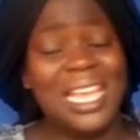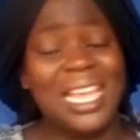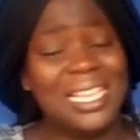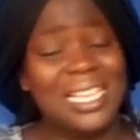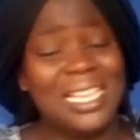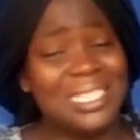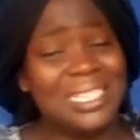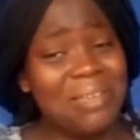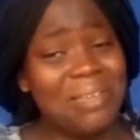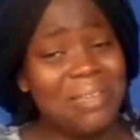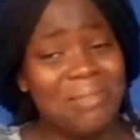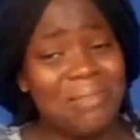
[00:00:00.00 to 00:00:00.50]

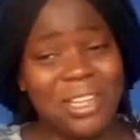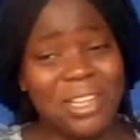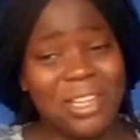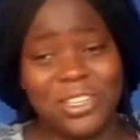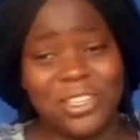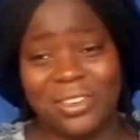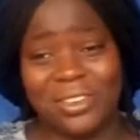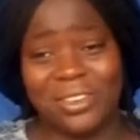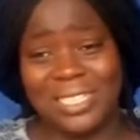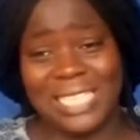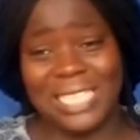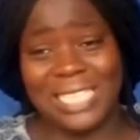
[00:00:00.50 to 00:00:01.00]
It's
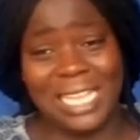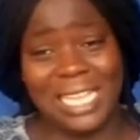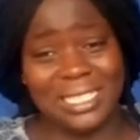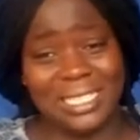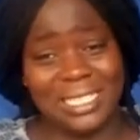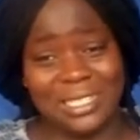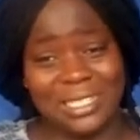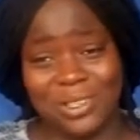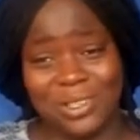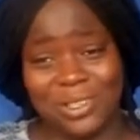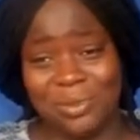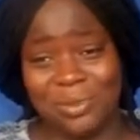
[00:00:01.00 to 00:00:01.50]
immaturity that is
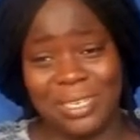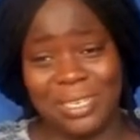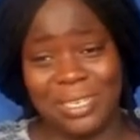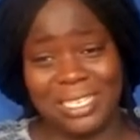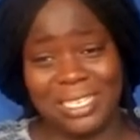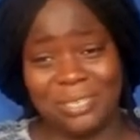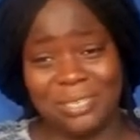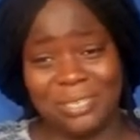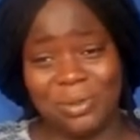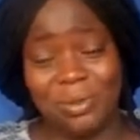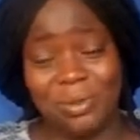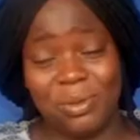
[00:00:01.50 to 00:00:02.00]
disturbing
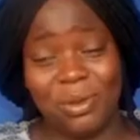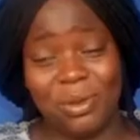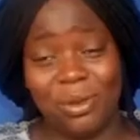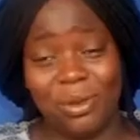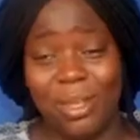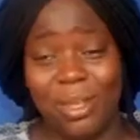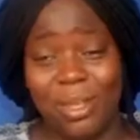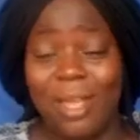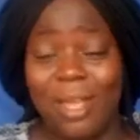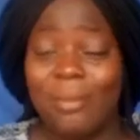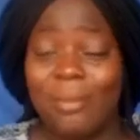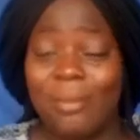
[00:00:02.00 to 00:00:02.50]
these people
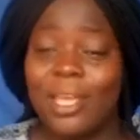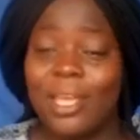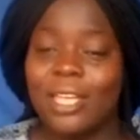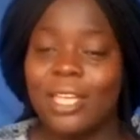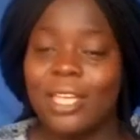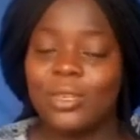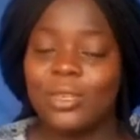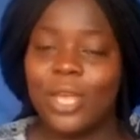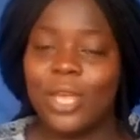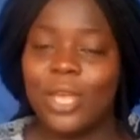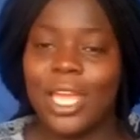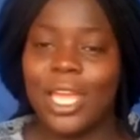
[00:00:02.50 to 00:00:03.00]

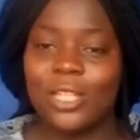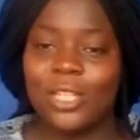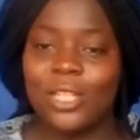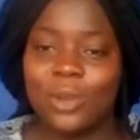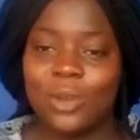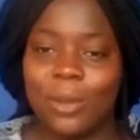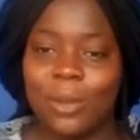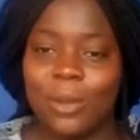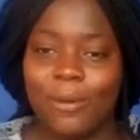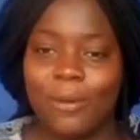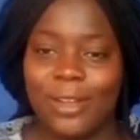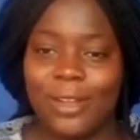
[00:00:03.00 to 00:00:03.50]
because we get to
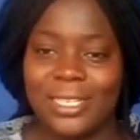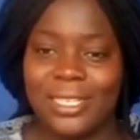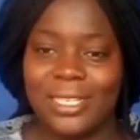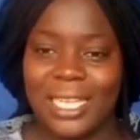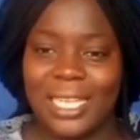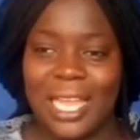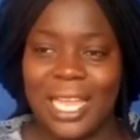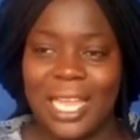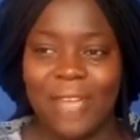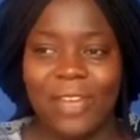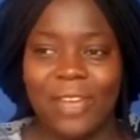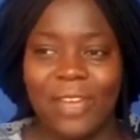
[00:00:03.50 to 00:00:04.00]
a point
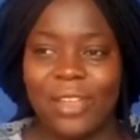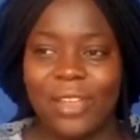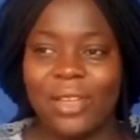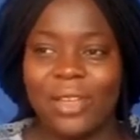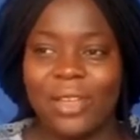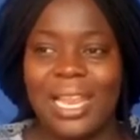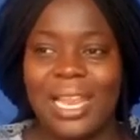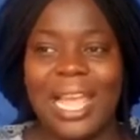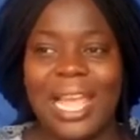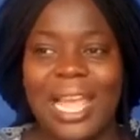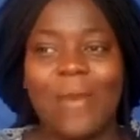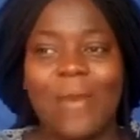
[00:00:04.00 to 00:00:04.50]
in life and you're
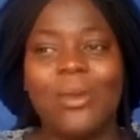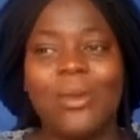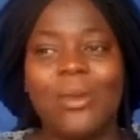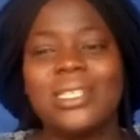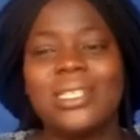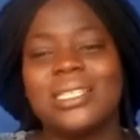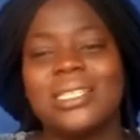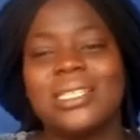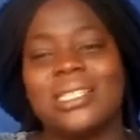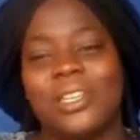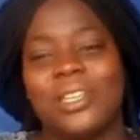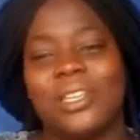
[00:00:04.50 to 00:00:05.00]
like, what
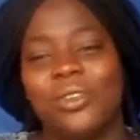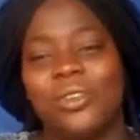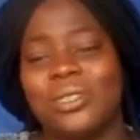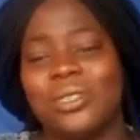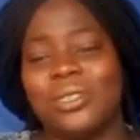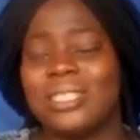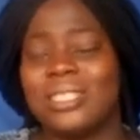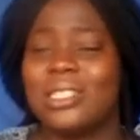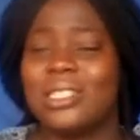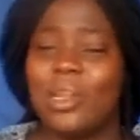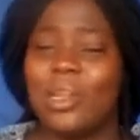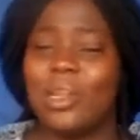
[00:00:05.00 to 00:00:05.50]
is the use?
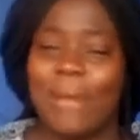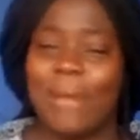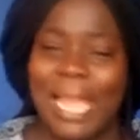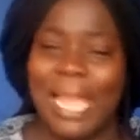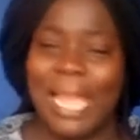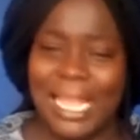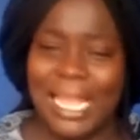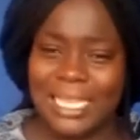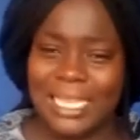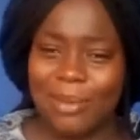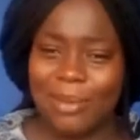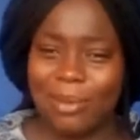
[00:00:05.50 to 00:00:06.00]
It's not my
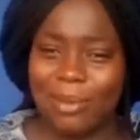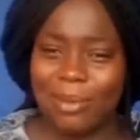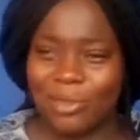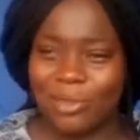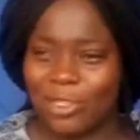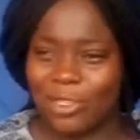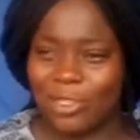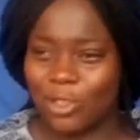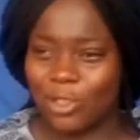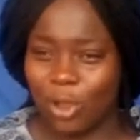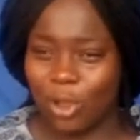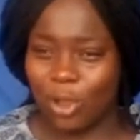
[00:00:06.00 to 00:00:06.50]
airtime I'm
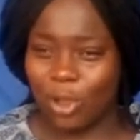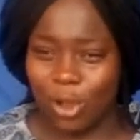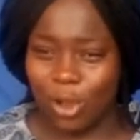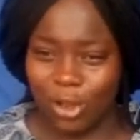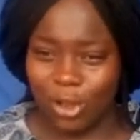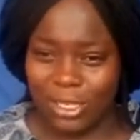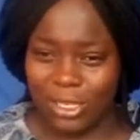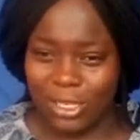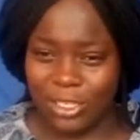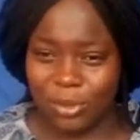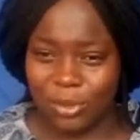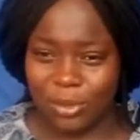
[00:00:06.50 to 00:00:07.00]
using to call all
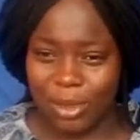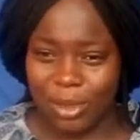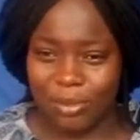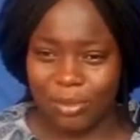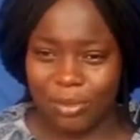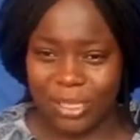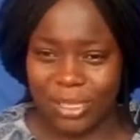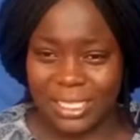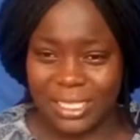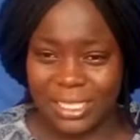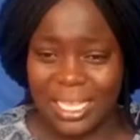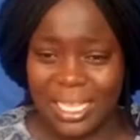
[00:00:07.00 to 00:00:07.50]
these human
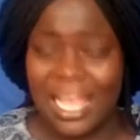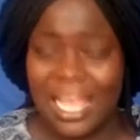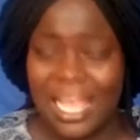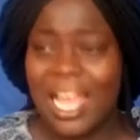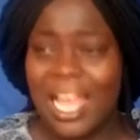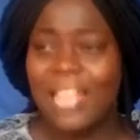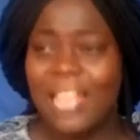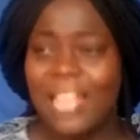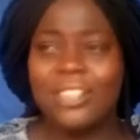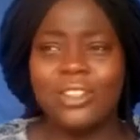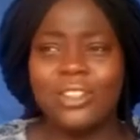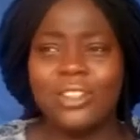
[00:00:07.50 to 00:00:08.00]
beings.
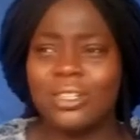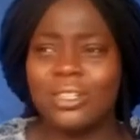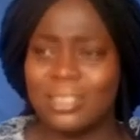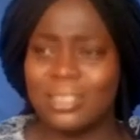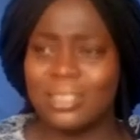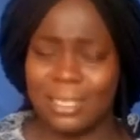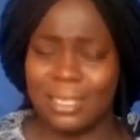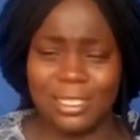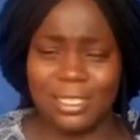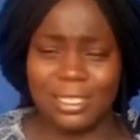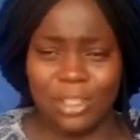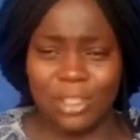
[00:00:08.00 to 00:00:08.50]
It's not.
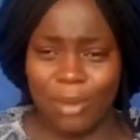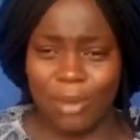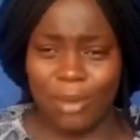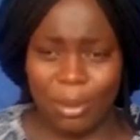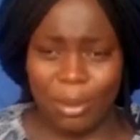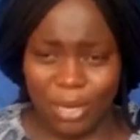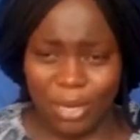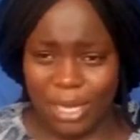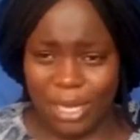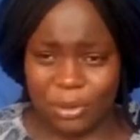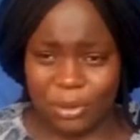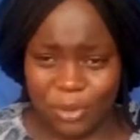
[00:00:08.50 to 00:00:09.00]
It's not my
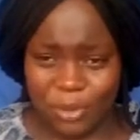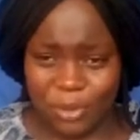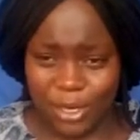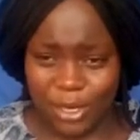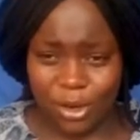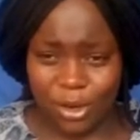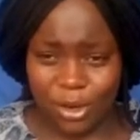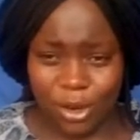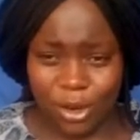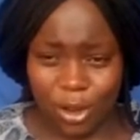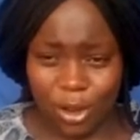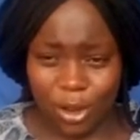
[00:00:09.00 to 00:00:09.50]
money I'm
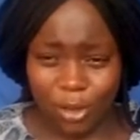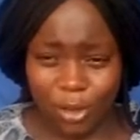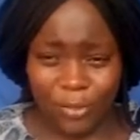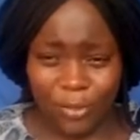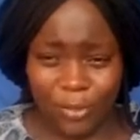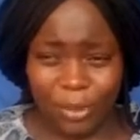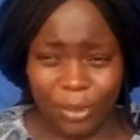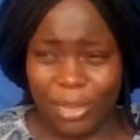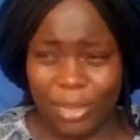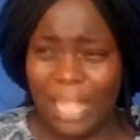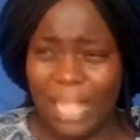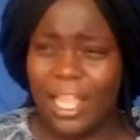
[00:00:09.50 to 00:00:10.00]
spending on all of
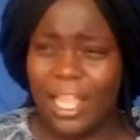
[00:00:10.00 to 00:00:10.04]
them